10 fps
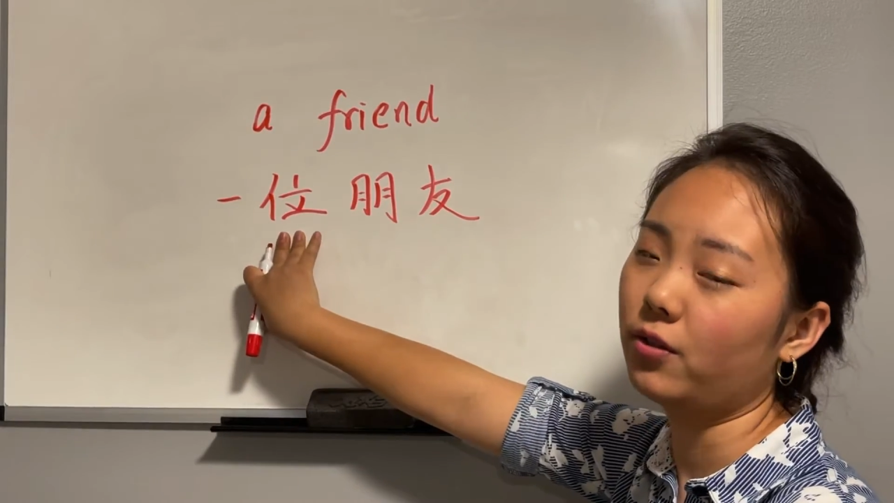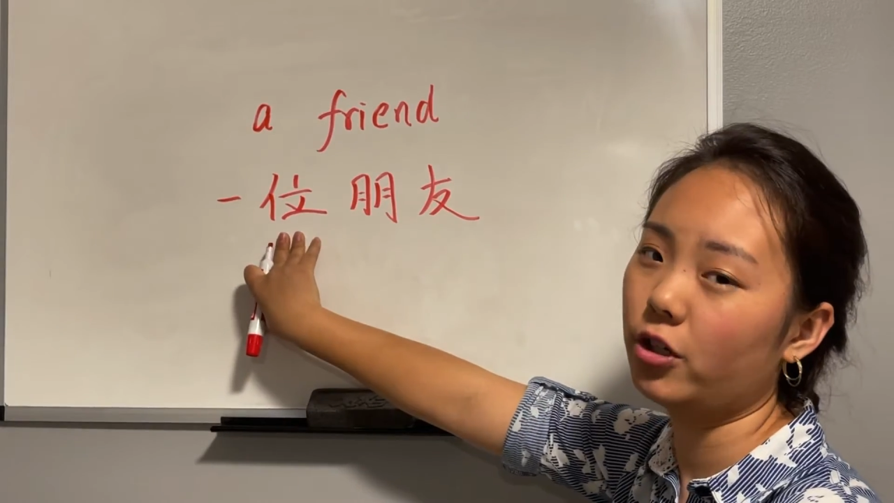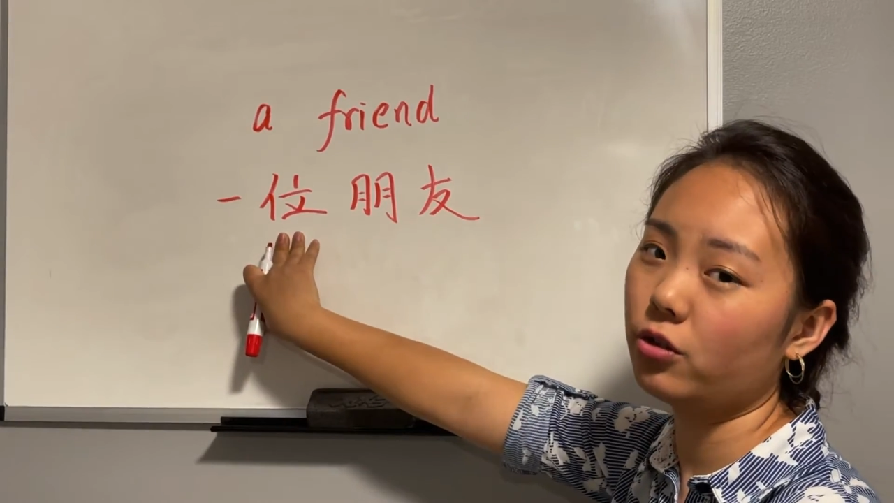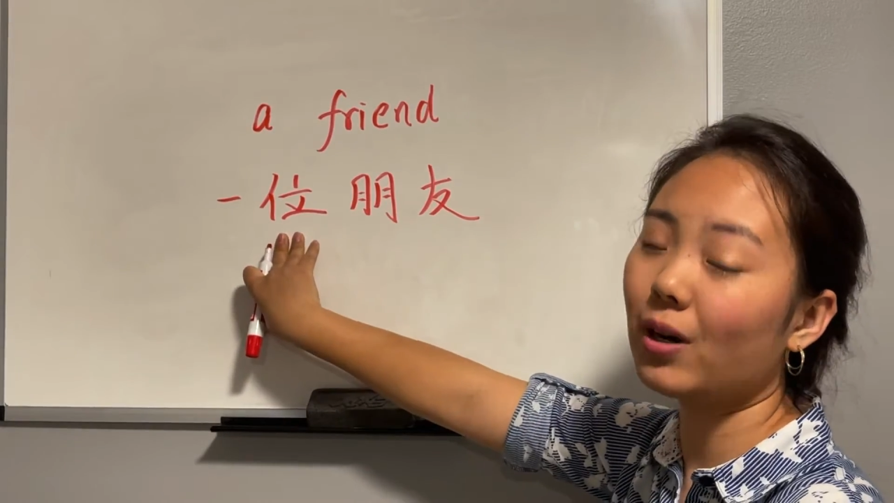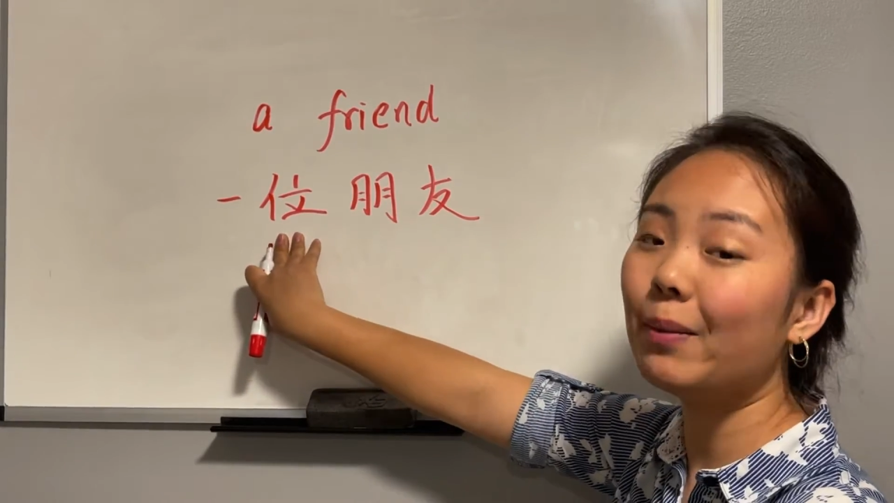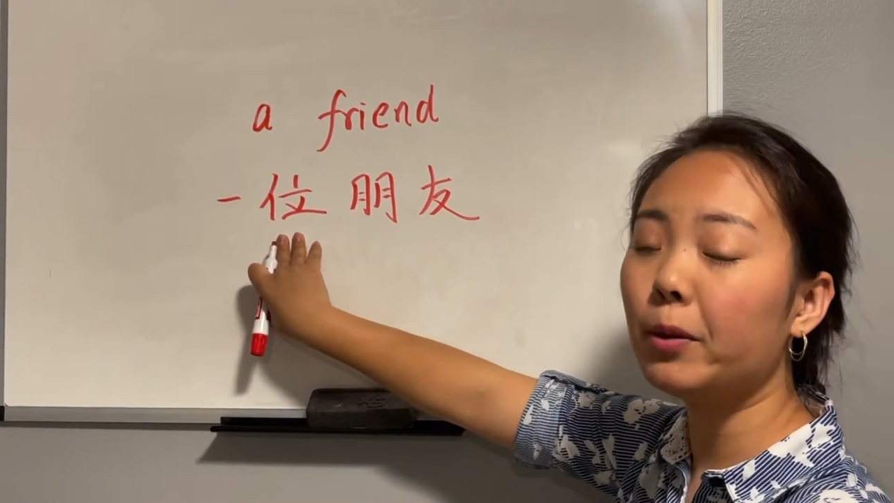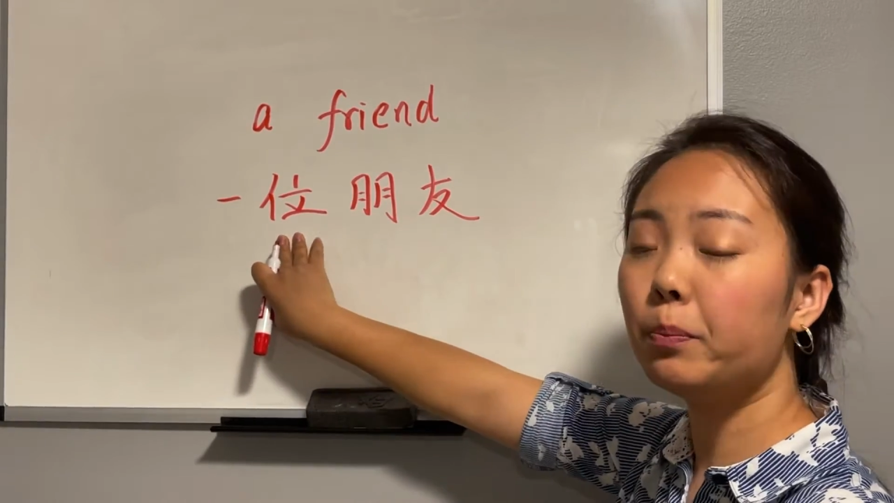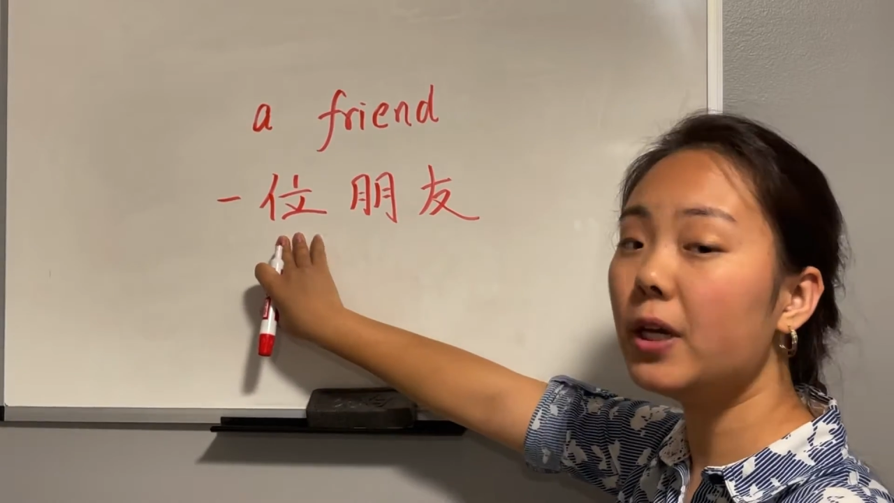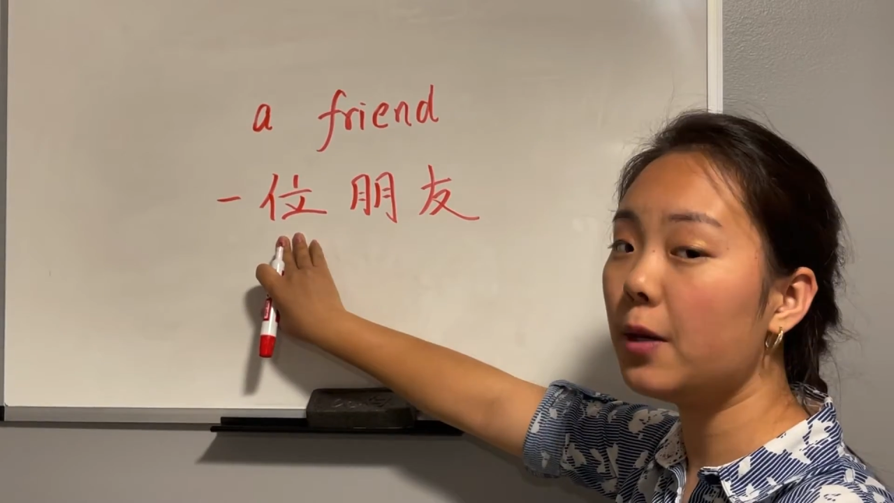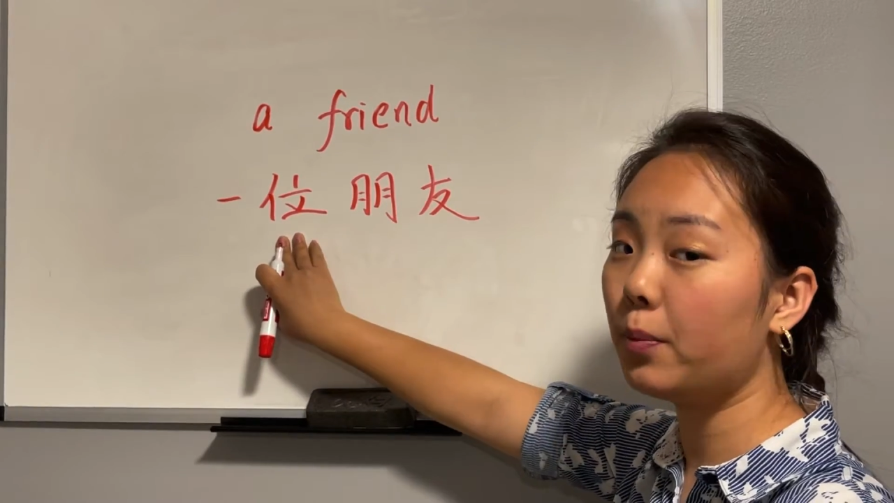for describing
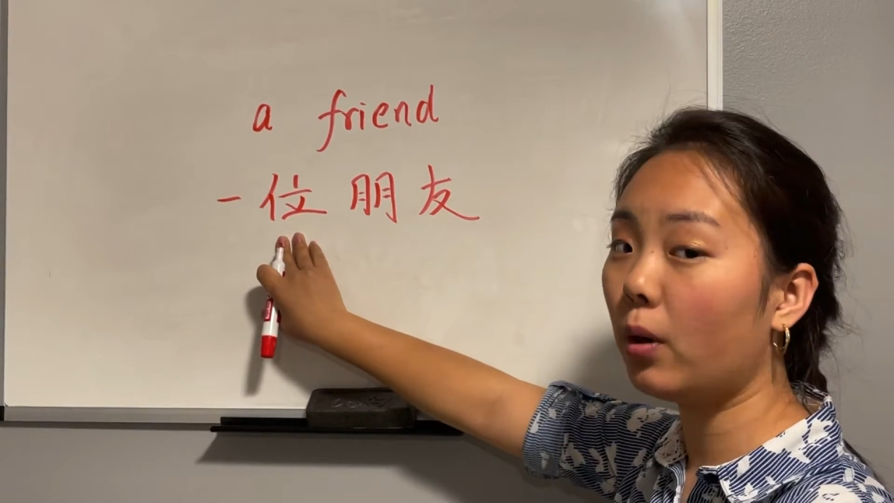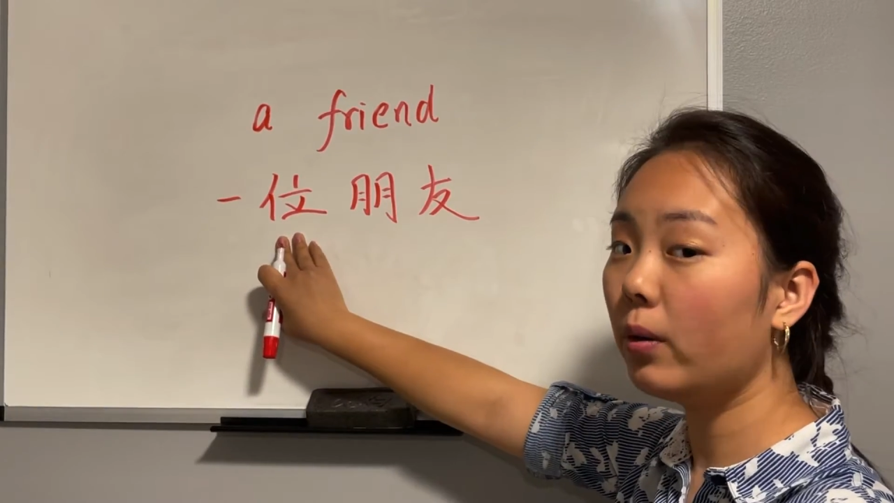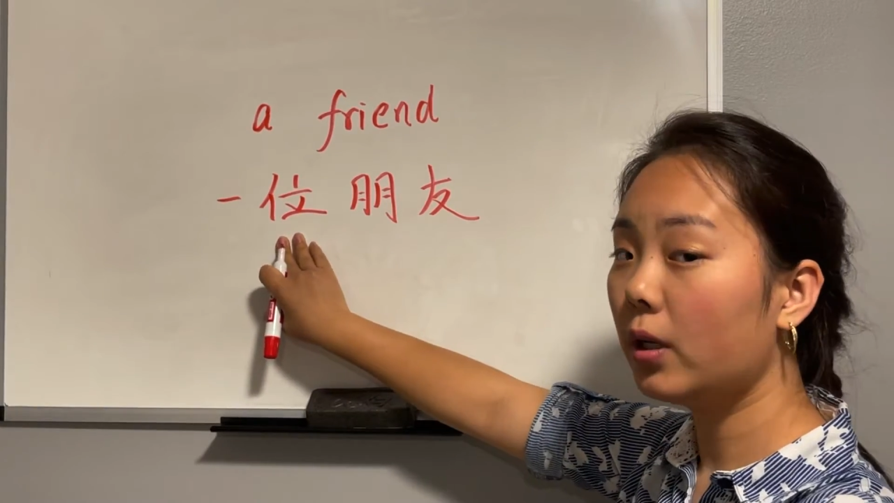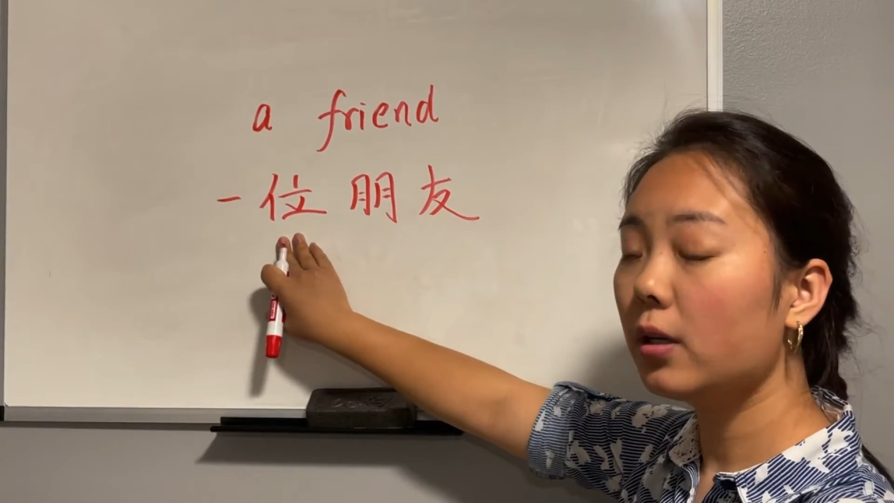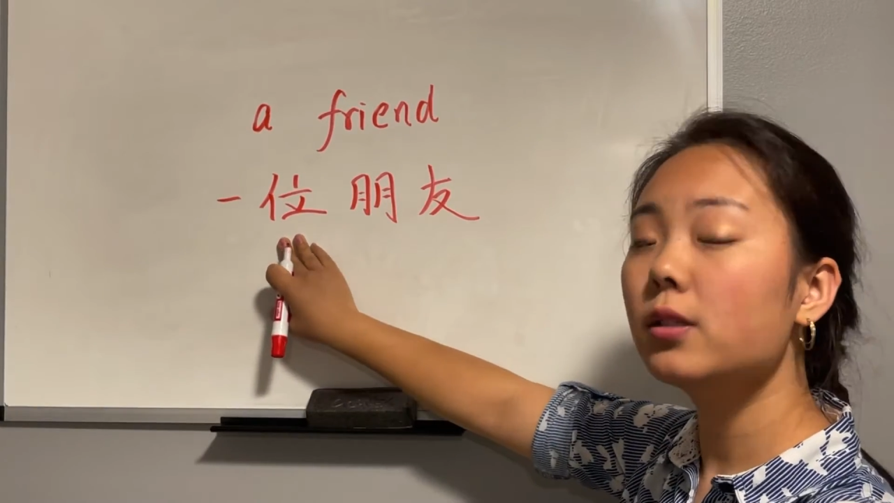people.